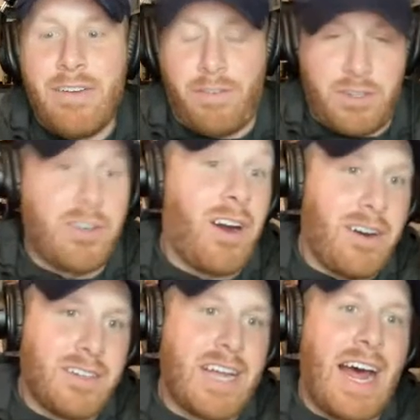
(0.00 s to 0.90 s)
for
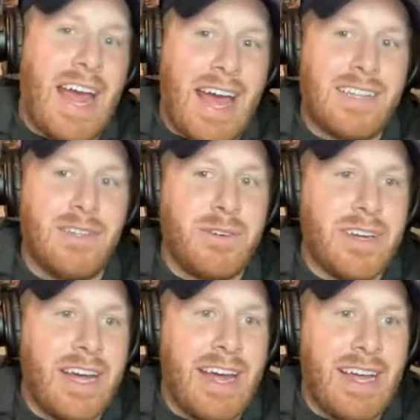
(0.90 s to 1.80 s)
starters, I had
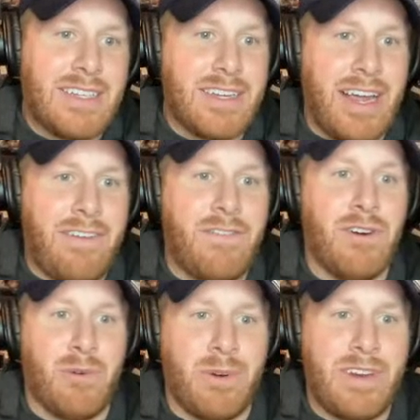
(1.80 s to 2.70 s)
Luka as a
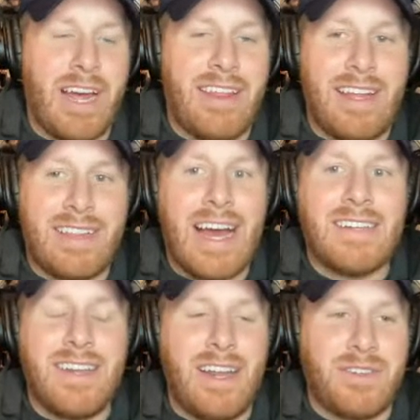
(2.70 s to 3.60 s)
forward. I think
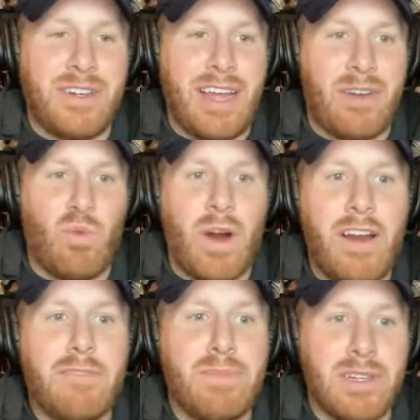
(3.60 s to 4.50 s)
that's an interesting, like where
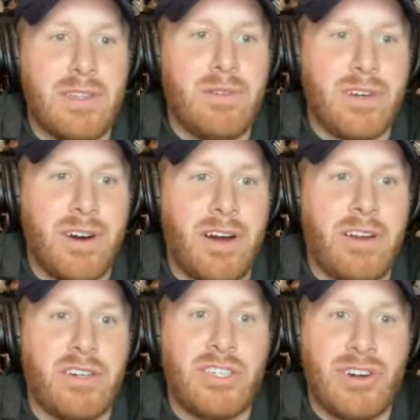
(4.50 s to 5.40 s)
you put Luka on
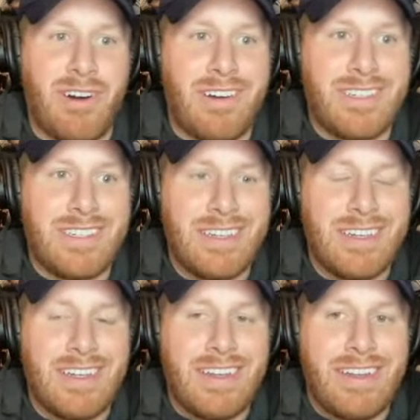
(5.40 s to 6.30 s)
your chart
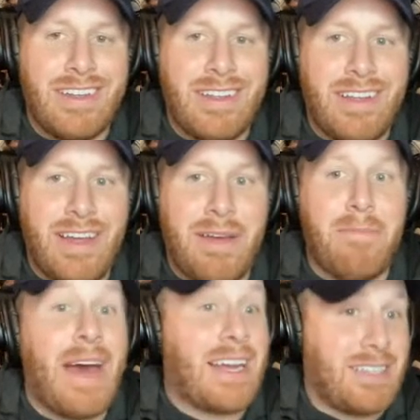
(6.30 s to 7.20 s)

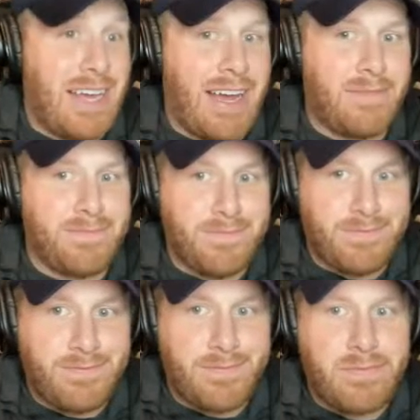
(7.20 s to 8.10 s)
impacts that.
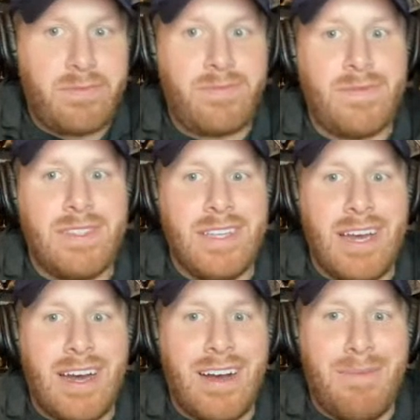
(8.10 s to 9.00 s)

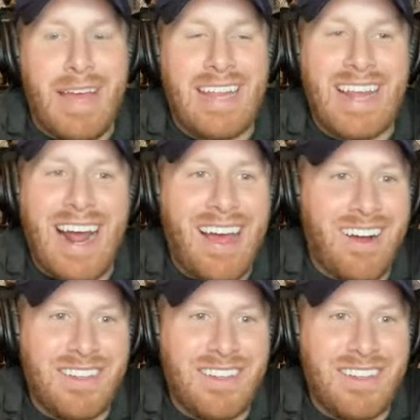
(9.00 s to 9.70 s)
And then I